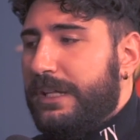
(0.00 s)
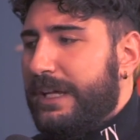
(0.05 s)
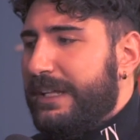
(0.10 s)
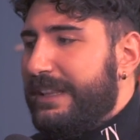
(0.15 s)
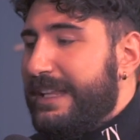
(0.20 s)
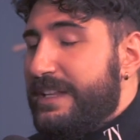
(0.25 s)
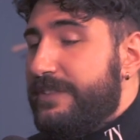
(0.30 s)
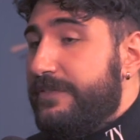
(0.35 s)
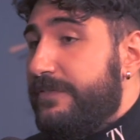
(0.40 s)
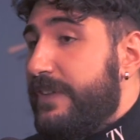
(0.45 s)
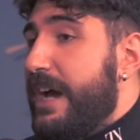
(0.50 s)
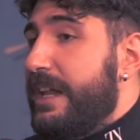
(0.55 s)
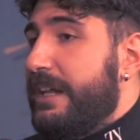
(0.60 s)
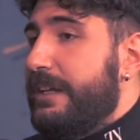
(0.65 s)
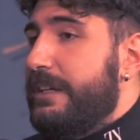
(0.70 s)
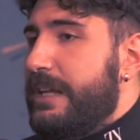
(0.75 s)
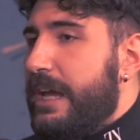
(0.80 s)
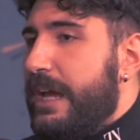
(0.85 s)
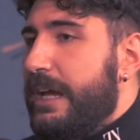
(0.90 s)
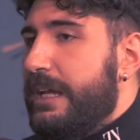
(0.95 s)
Like that's fine
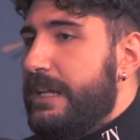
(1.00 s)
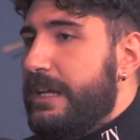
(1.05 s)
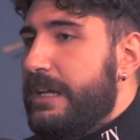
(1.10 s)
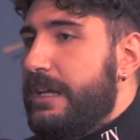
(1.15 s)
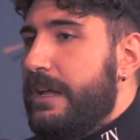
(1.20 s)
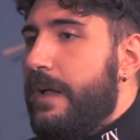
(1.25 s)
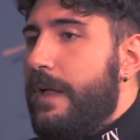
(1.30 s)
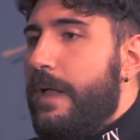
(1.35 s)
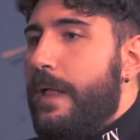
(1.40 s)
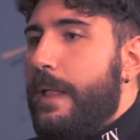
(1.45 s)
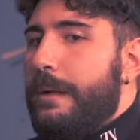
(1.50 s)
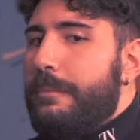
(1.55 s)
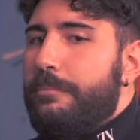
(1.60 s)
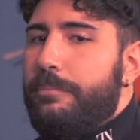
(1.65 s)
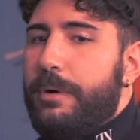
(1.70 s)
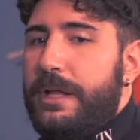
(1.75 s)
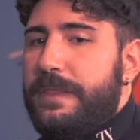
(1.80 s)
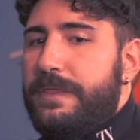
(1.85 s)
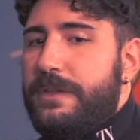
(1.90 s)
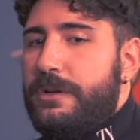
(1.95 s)
and dandy,
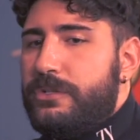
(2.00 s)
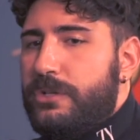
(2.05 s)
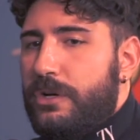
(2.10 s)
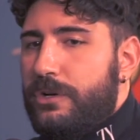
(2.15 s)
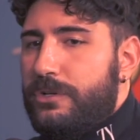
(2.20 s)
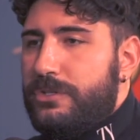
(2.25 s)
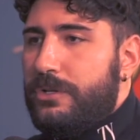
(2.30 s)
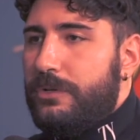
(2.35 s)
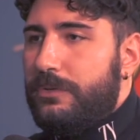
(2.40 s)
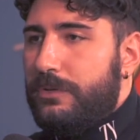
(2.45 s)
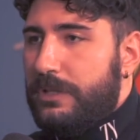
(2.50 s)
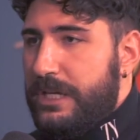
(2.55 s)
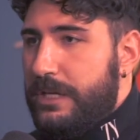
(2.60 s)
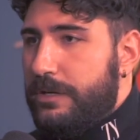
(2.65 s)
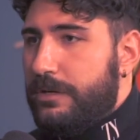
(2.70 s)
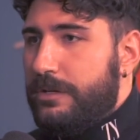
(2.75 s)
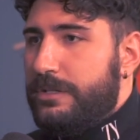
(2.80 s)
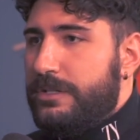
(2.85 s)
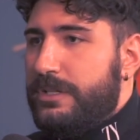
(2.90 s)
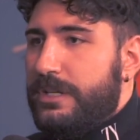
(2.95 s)
but there's also
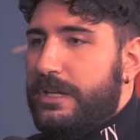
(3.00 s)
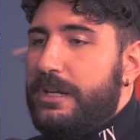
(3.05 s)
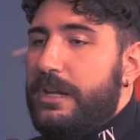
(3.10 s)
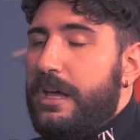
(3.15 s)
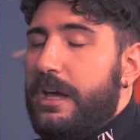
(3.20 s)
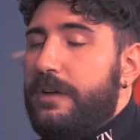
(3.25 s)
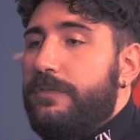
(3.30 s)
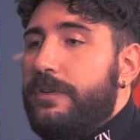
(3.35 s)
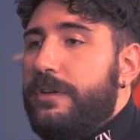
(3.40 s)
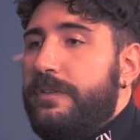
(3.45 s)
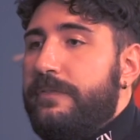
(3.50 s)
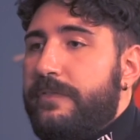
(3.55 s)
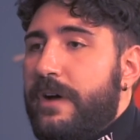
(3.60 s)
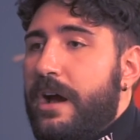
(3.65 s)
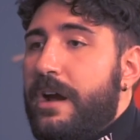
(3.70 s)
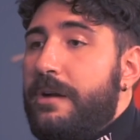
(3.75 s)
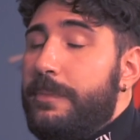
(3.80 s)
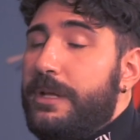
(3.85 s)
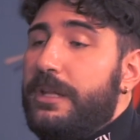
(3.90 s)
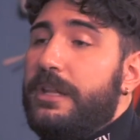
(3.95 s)
leaders in every
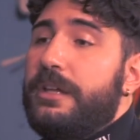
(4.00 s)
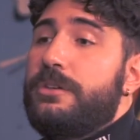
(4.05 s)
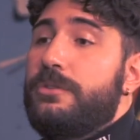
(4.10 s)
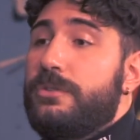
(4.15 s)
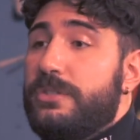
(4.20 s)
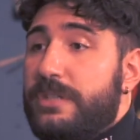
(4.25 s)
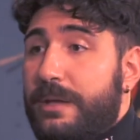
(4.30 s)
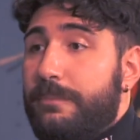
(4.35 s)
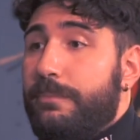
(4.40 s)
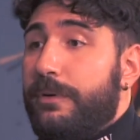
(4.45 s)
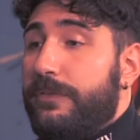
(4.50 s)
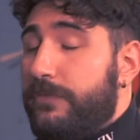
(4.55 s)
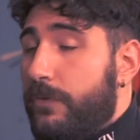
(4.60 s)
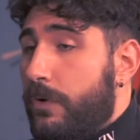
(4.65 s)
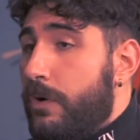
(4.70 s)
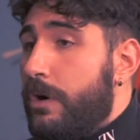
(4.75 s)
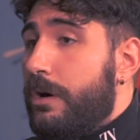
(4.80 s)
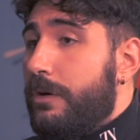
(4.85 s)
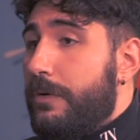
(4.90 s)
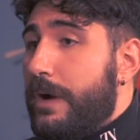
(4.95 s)
environment, like you said
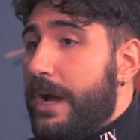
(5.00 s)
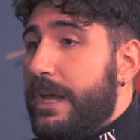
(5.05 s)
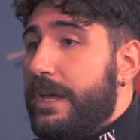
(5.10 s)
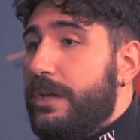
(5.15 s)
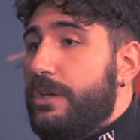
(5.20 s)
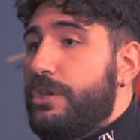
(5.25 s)
before, right?